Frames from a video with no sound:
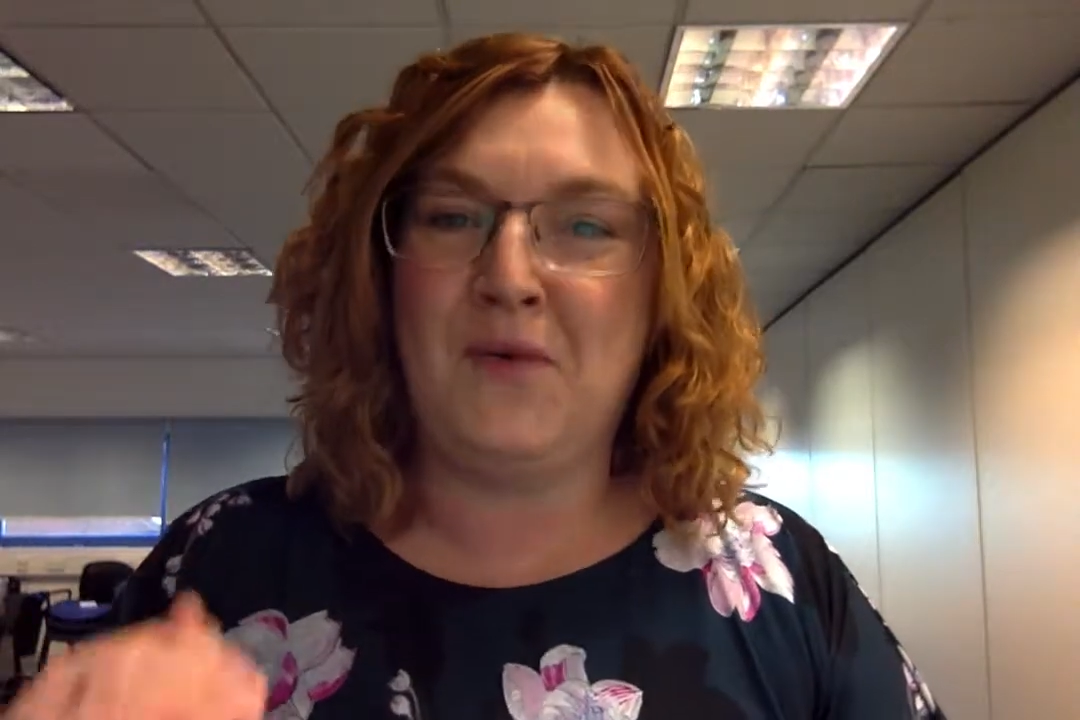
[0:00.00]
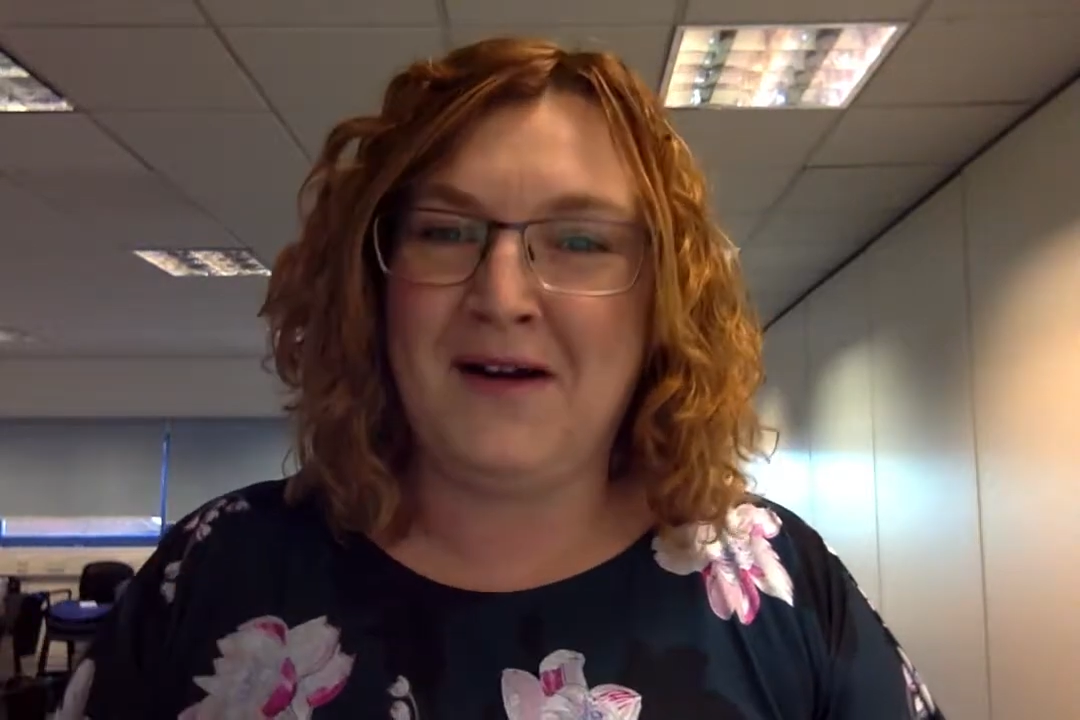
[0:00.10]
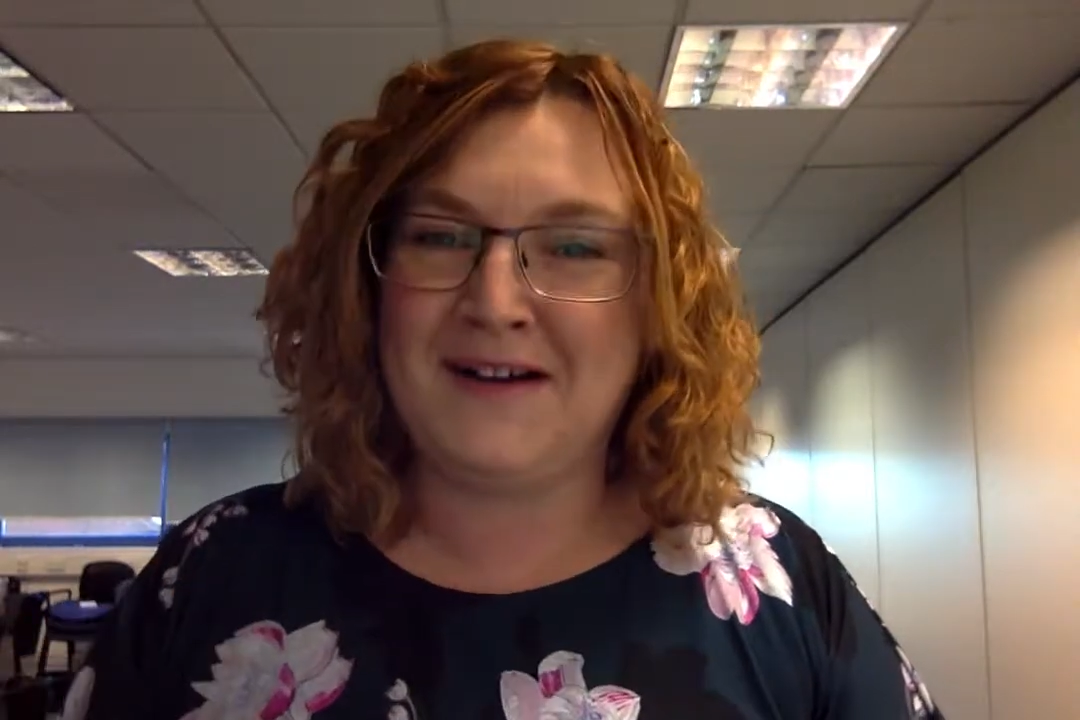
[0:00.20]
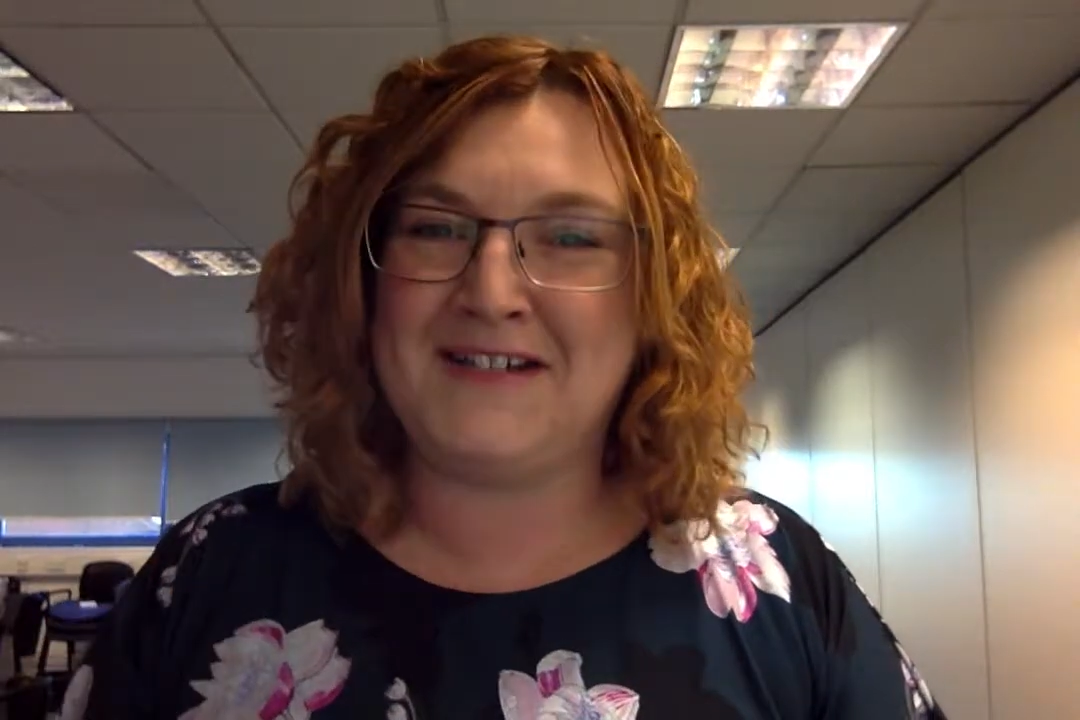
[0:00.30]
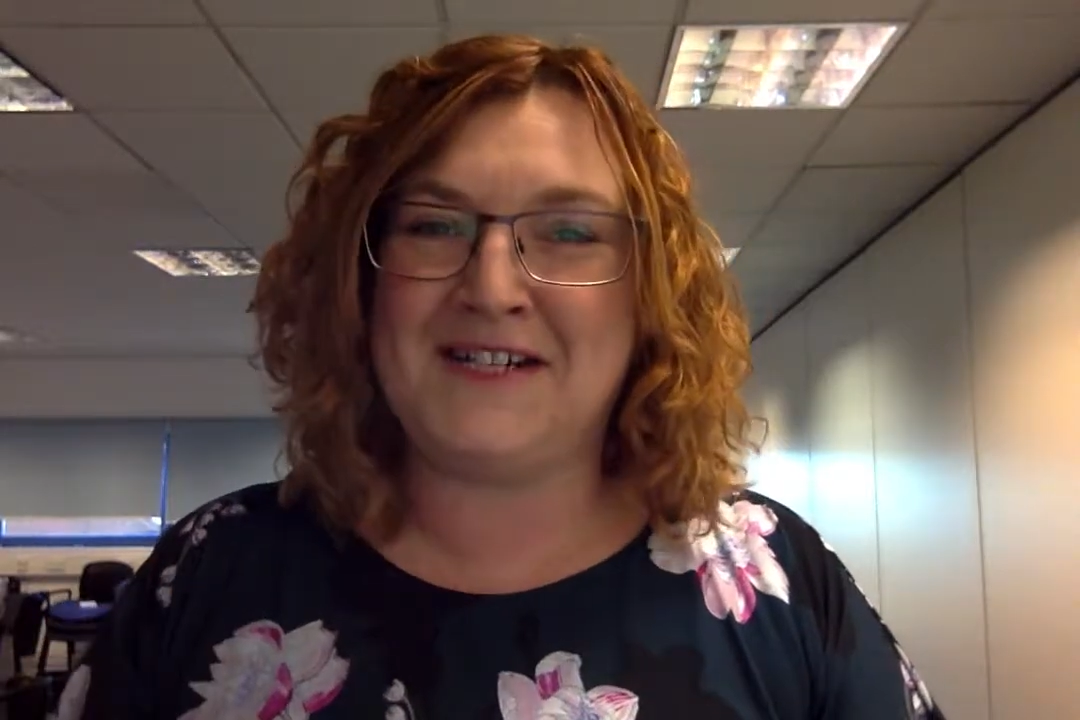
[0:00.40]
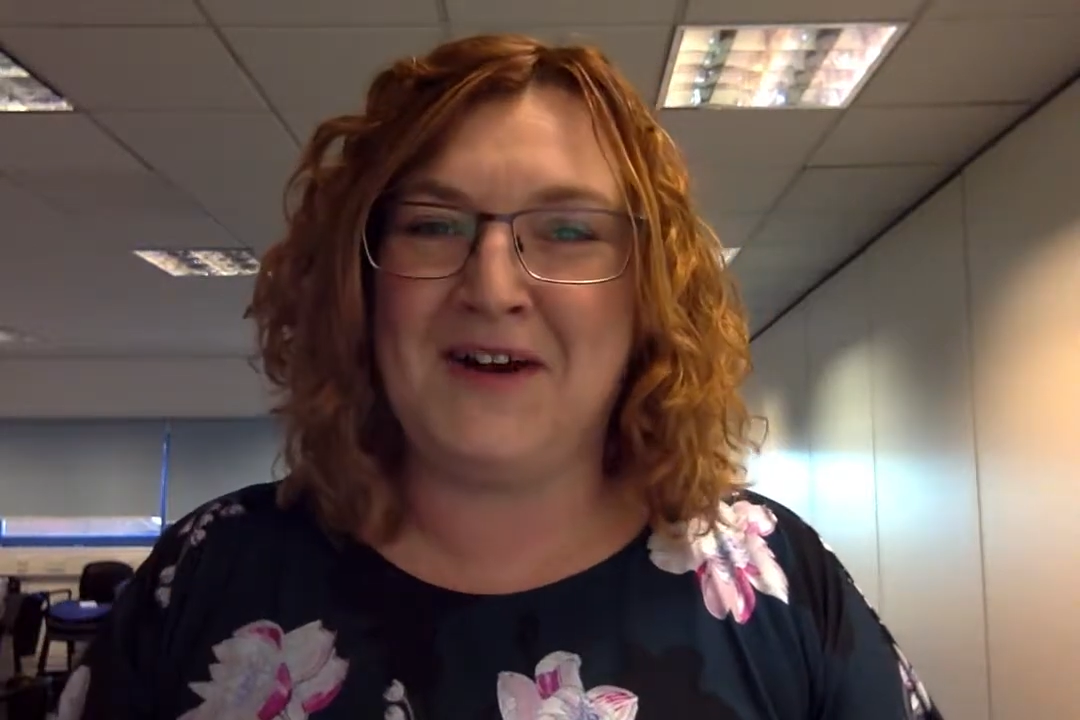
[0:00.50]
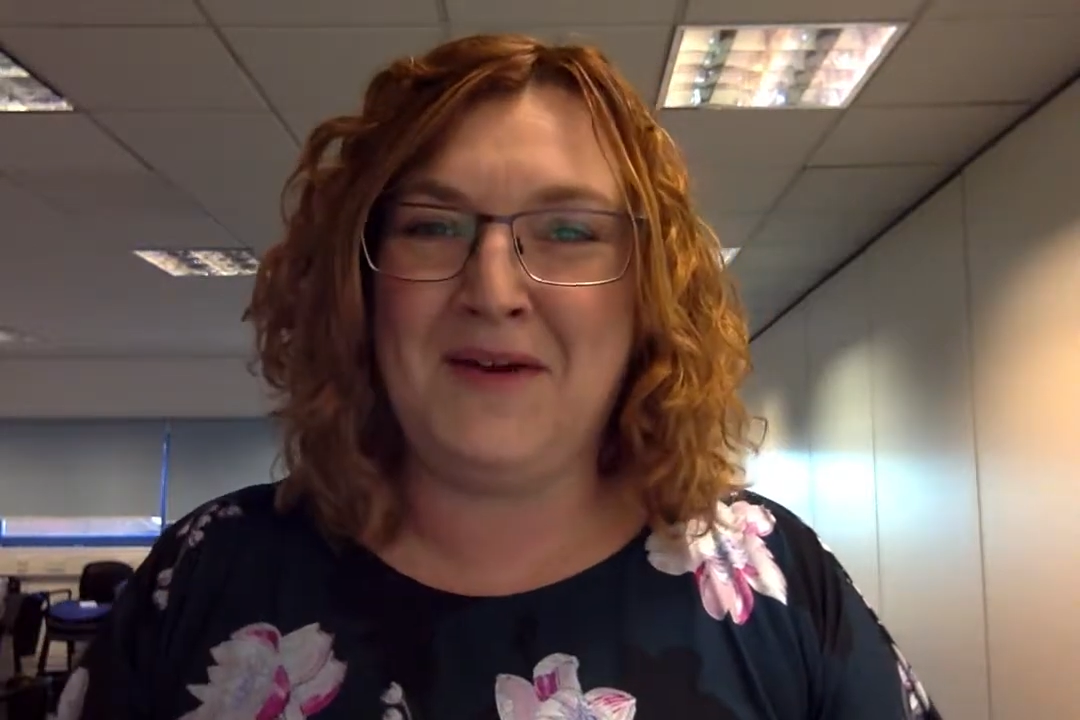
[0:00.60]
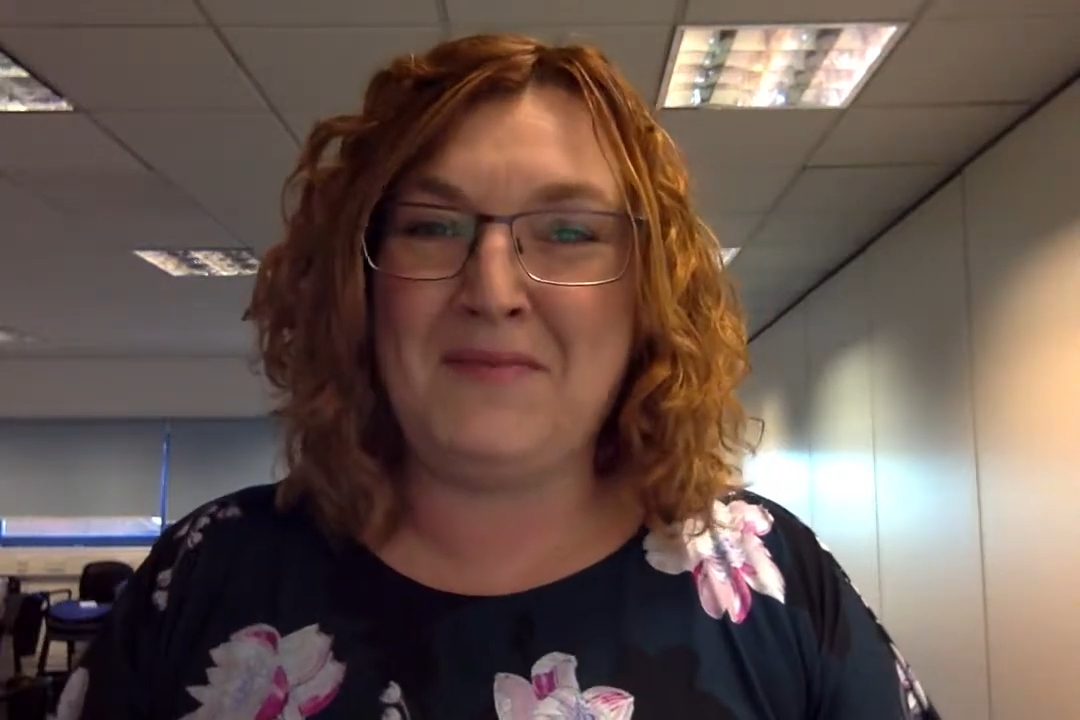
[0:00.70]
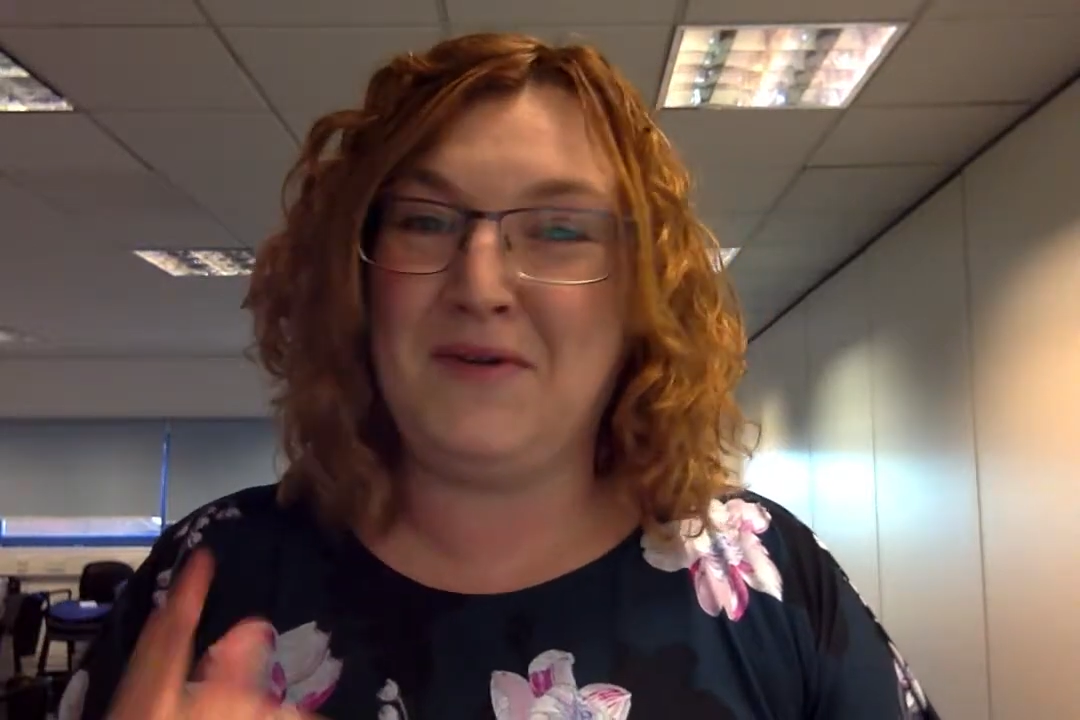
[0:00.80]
workshop.